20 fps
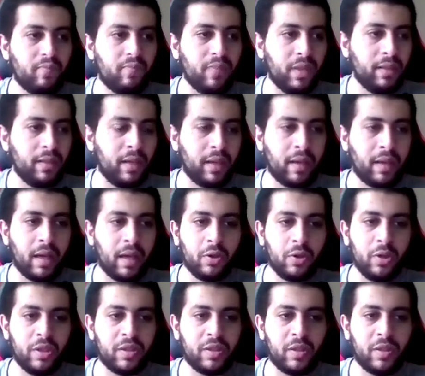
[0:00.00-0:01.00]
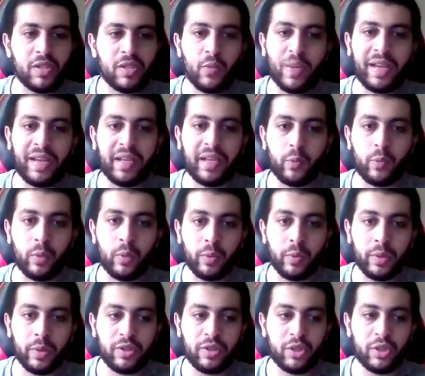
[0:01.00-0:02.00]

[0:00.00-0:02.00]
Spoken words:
like, I don't know, it doesn't want to get ruined.